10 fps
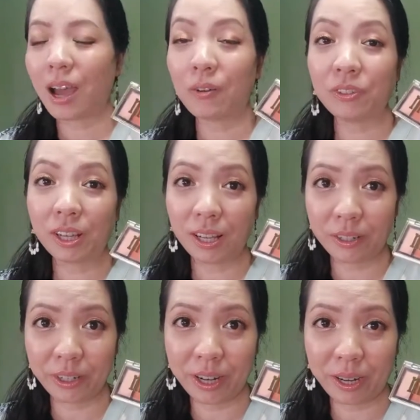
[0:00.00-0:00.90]
After
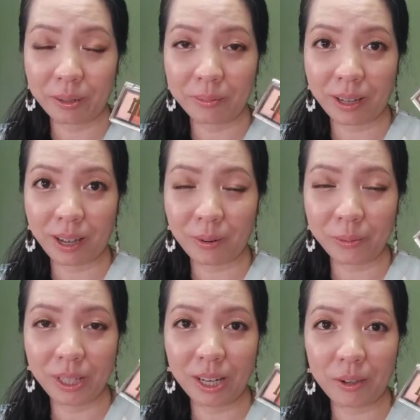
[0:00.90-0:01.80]
clearing up, I
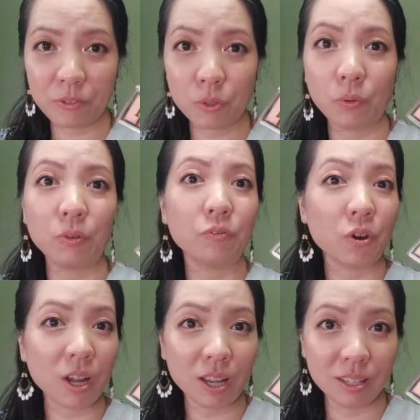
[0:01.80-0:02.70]
only left with
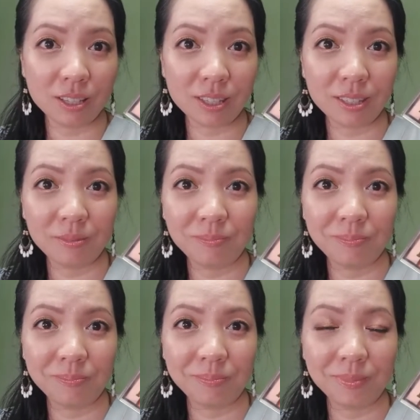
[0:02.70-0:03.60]
four colors.
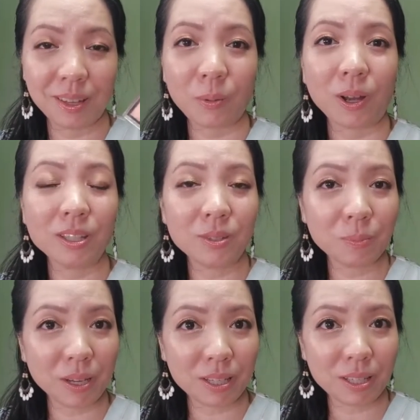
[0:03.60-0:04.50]
Wanted to
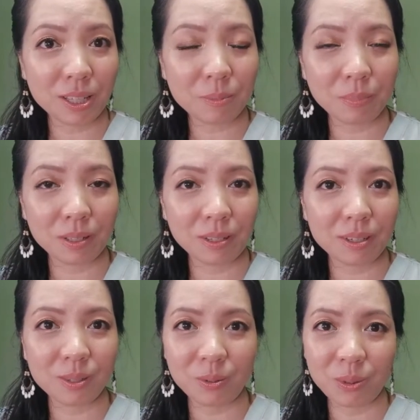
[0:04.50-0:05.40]
buy this, but there
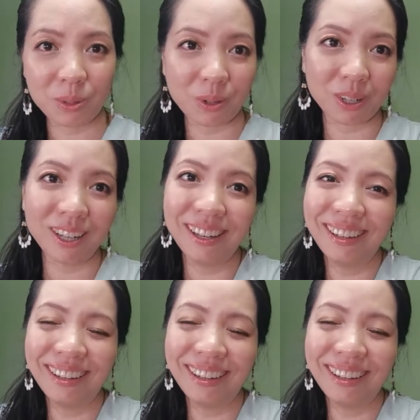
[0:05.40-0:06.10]
is no stock.